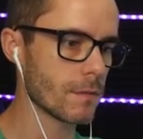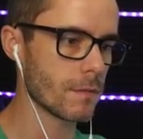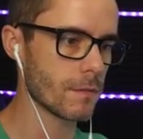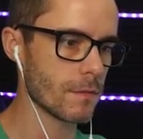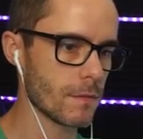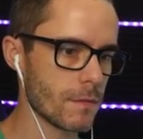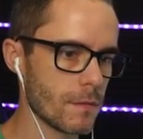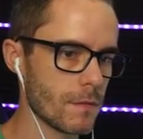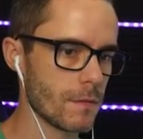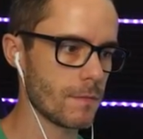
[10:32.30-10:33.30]

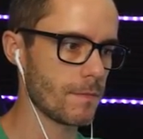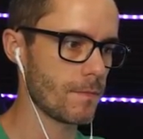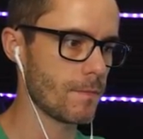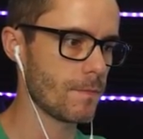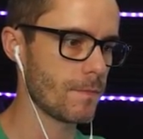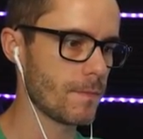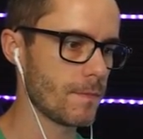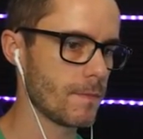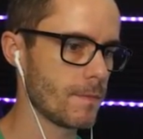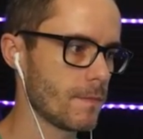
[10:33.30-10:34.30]

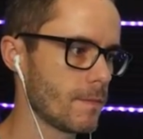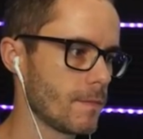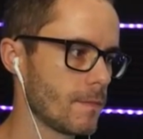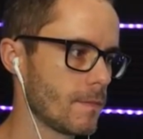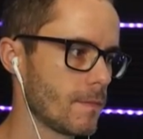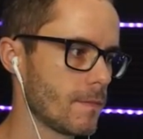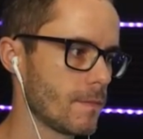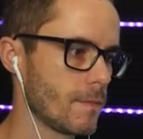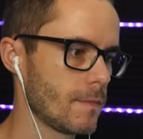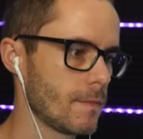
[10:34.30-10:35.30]

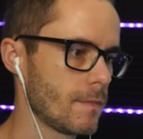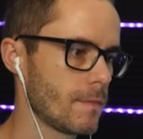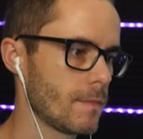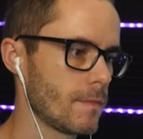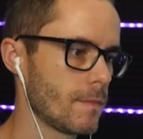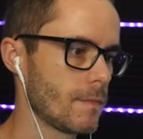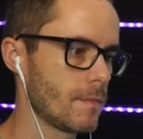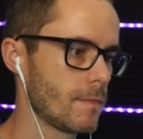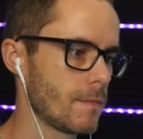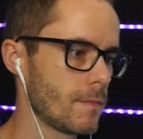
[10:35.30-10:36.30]

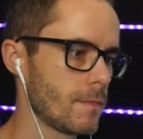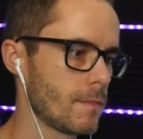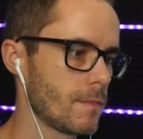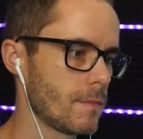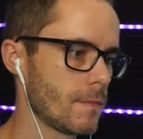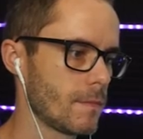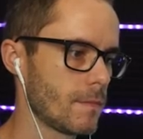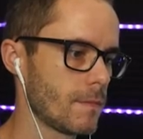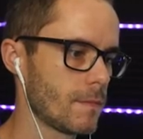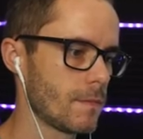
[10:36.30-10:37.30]

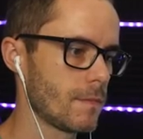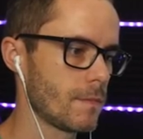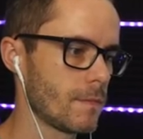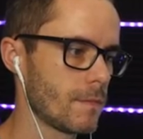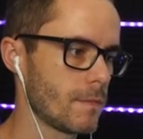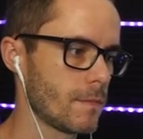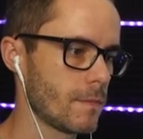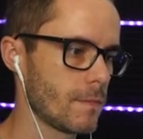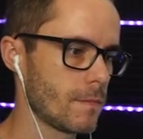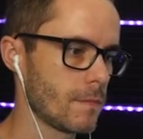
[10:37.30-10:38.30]

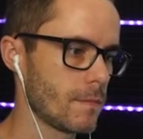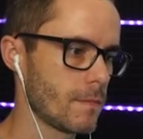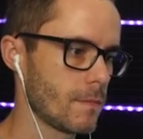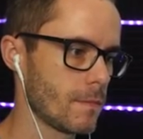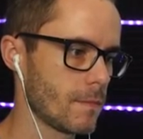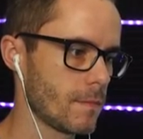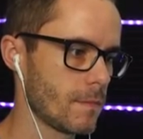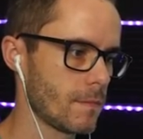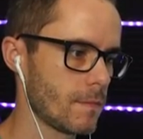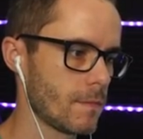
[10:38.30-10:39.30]

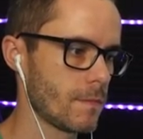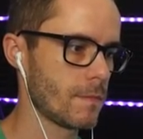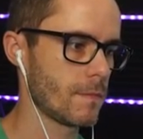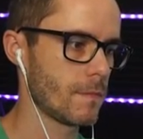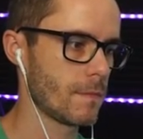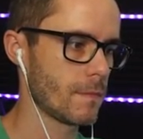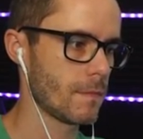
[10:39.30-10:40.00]
Nothing is said.